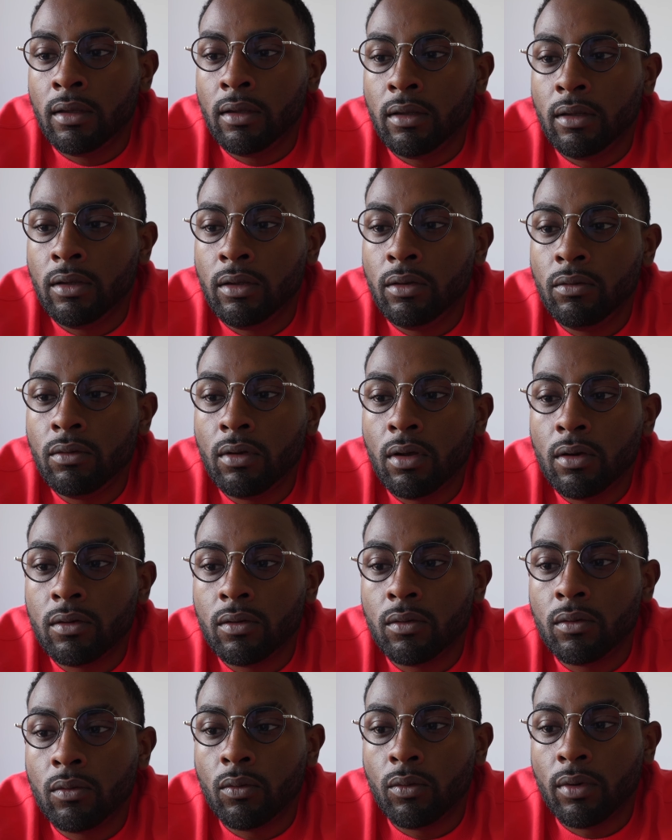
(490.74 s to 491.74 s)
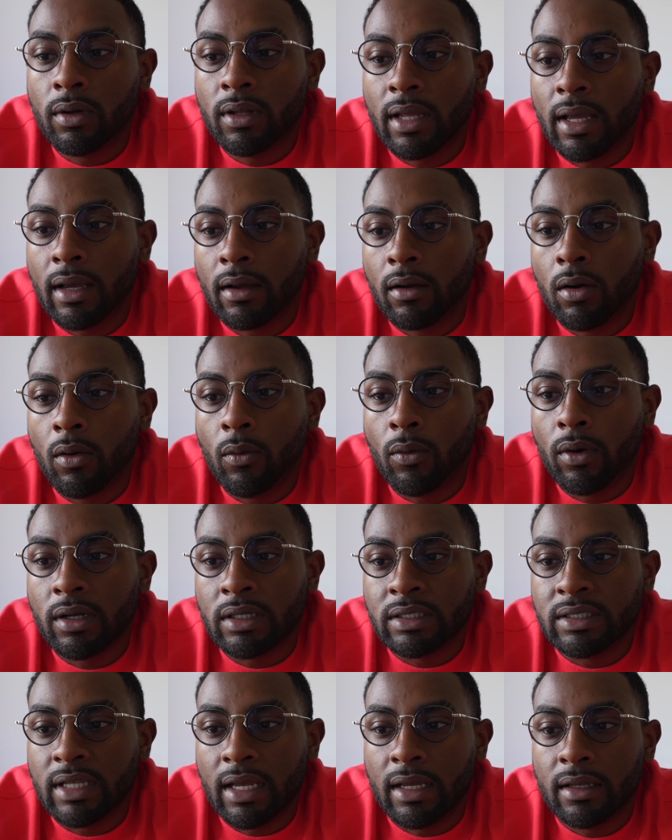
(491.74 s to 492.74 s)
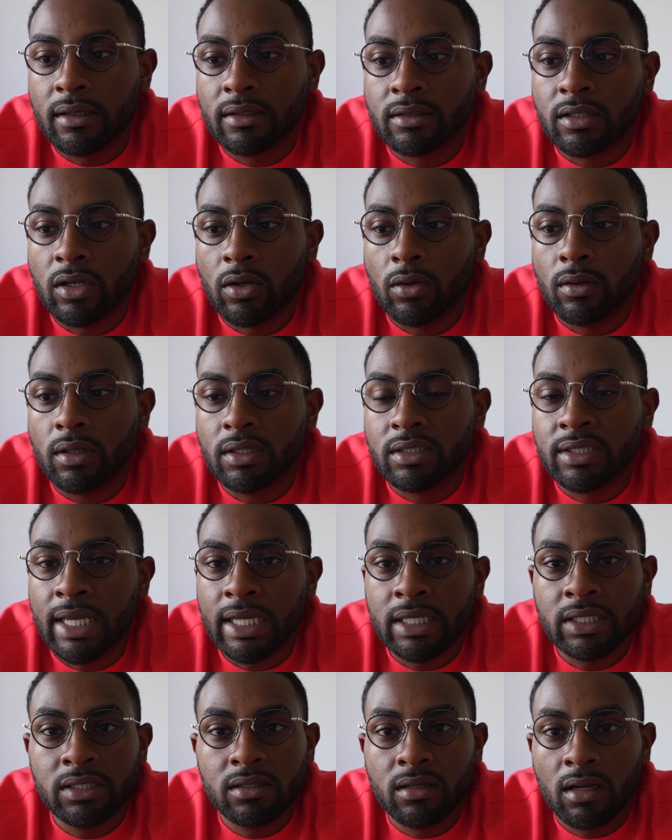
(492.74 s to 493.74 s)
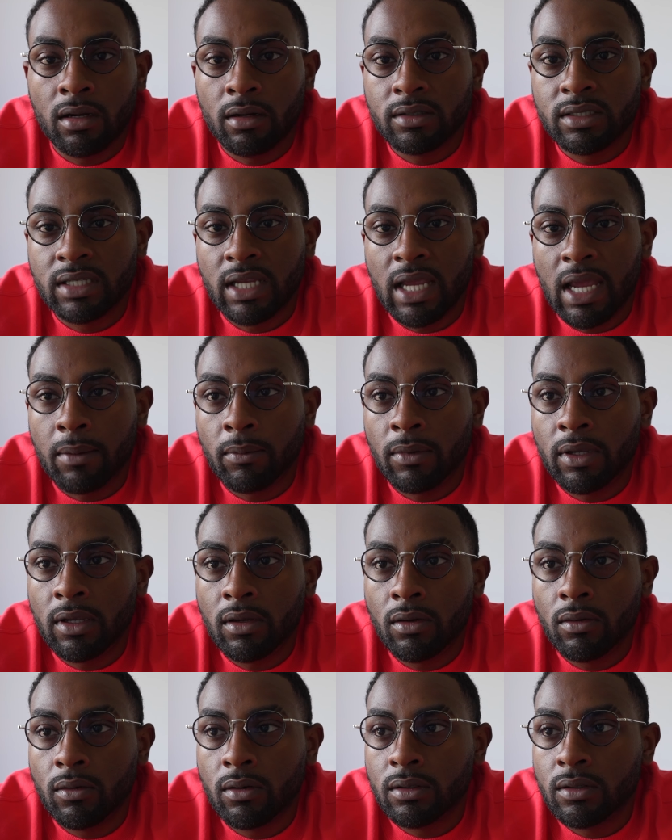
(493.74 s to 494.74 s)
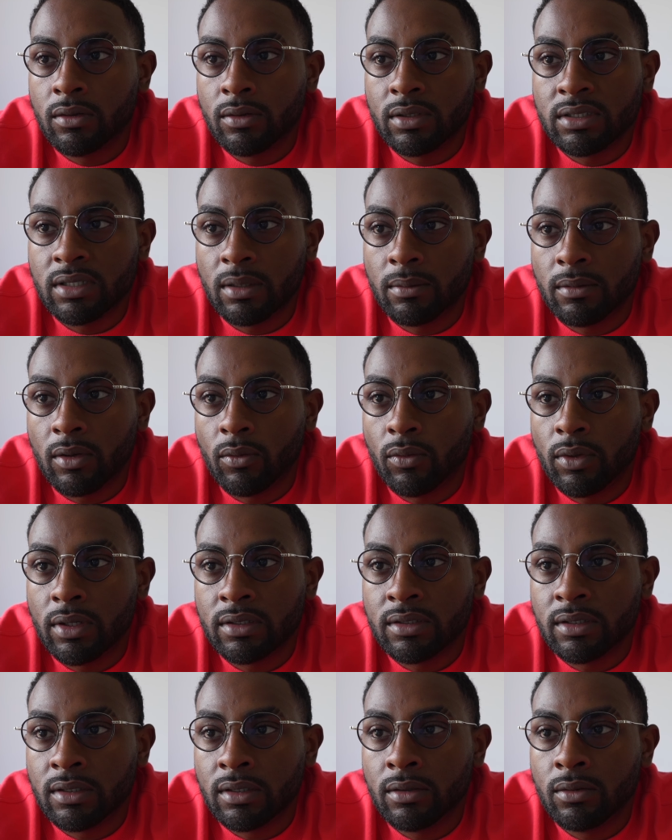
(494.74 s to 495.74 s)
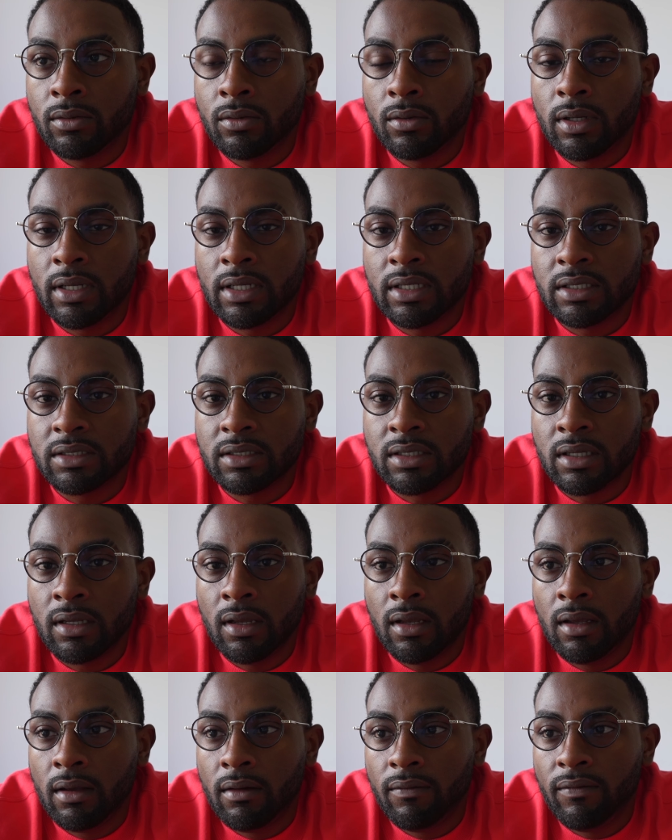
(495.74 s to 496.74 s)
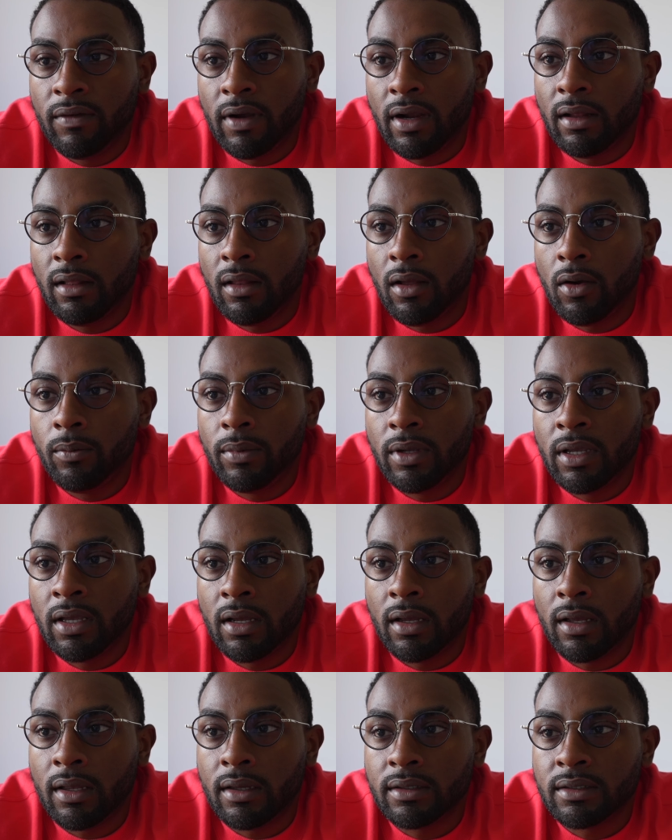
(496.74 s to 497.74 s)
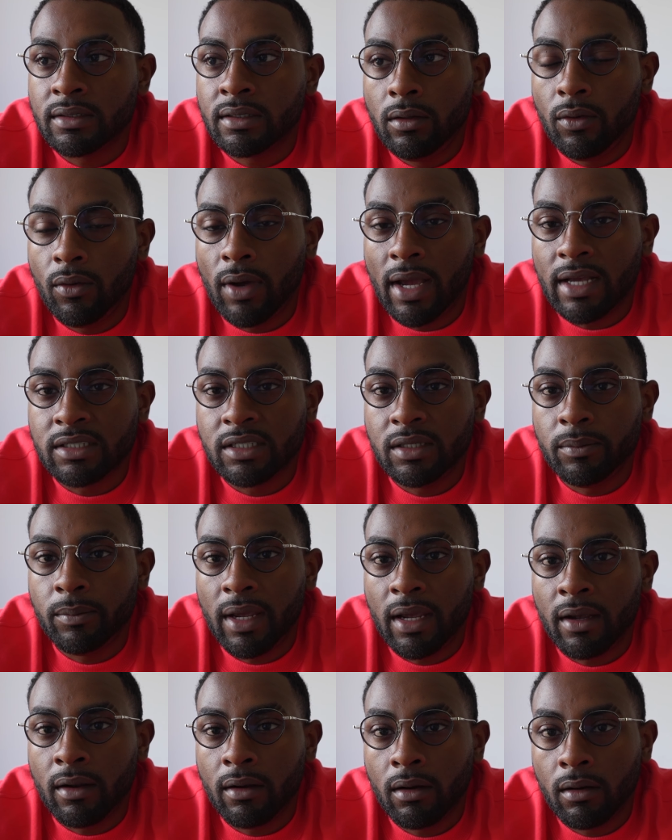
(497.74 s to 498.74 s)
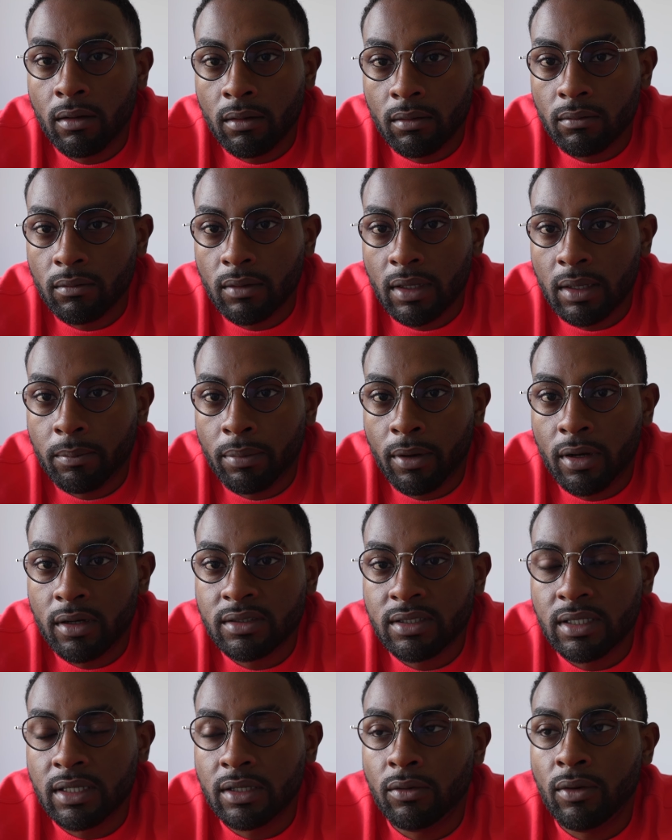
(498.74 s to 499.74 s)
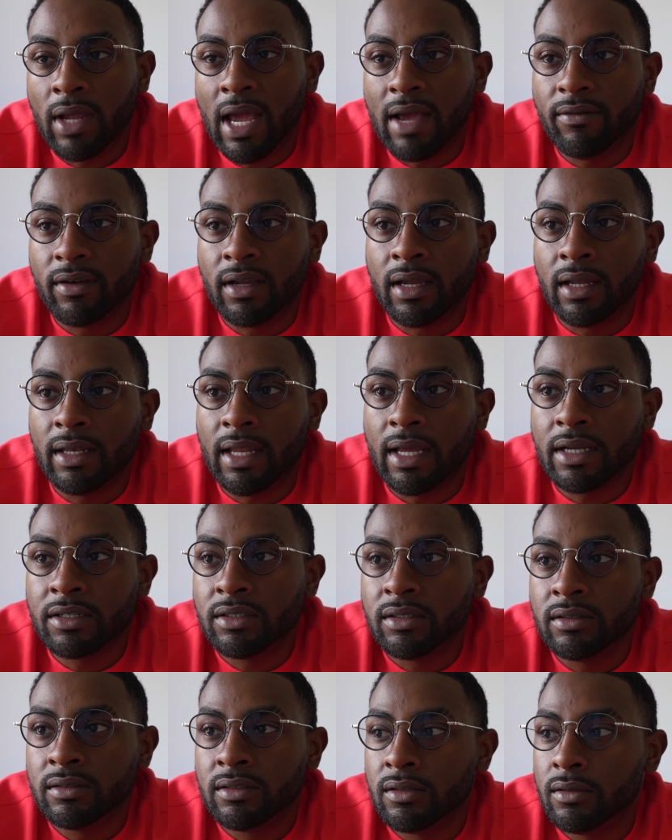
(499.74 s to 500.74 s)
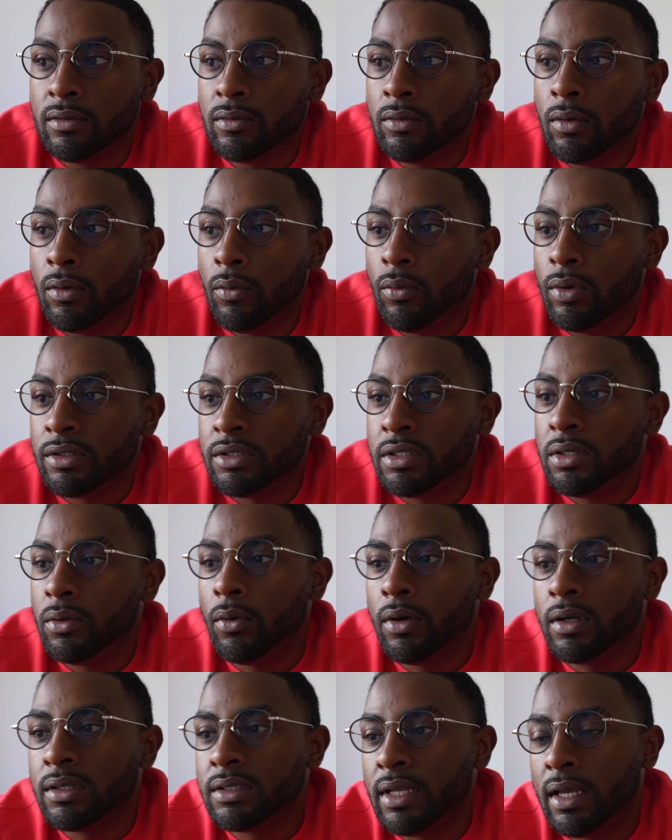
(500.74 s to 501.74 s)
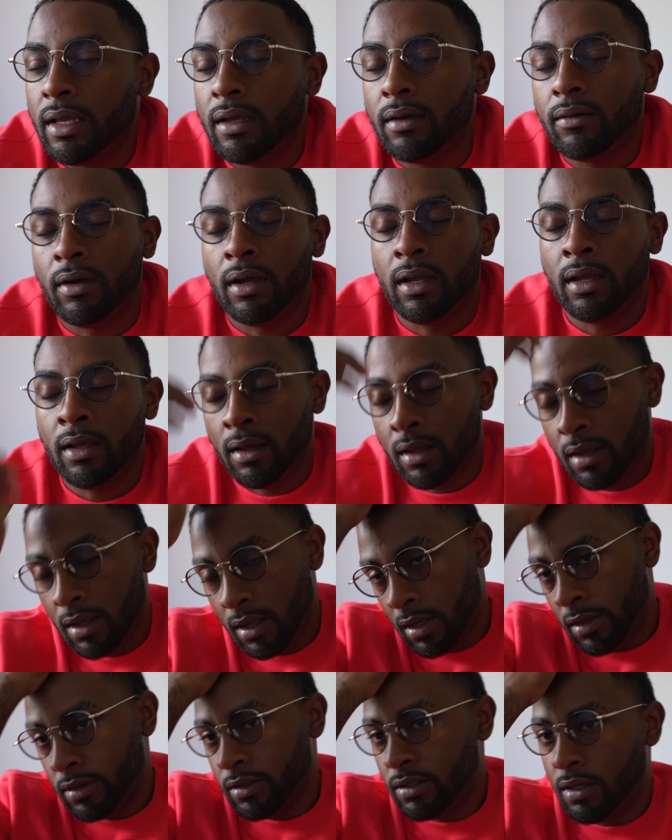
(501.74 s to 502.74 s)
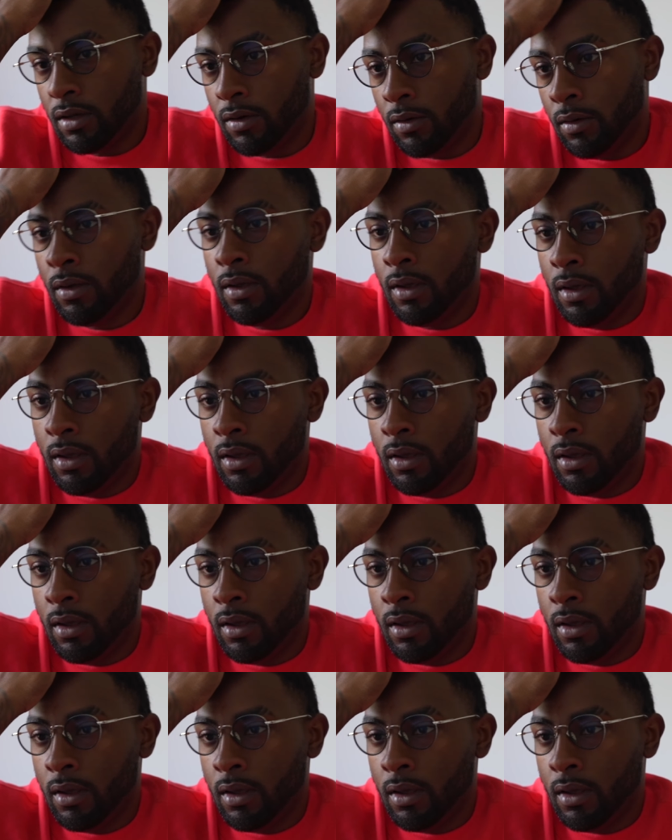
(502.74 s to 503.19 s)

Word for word: you know where that girl works at. So the chances of her scamming you or doing something weird to you is very low because you actually met her in person. You have a connection to where she works at, right? So,